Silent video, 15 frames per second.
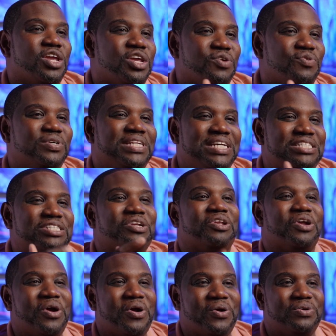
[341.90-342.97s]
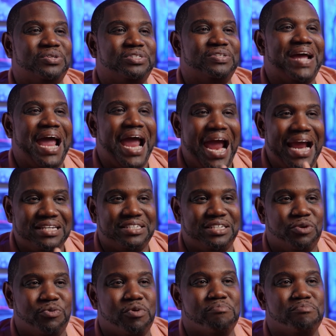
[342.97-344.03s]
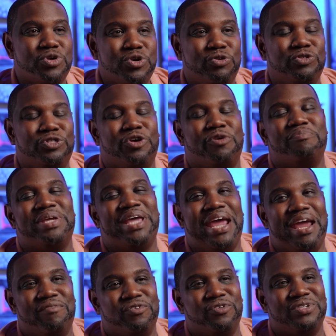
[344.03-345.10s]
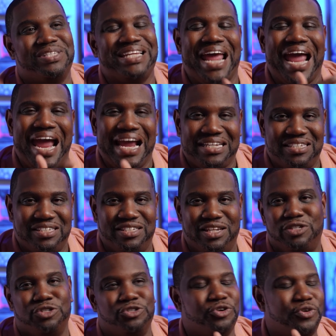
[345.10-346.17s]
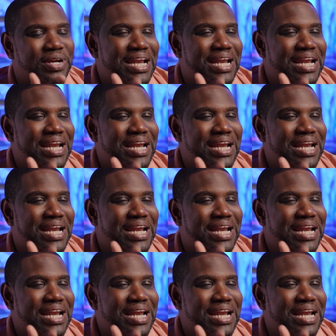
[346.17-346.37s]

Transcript: you will need to learn to actually remove certain behaviors and actions that you're doing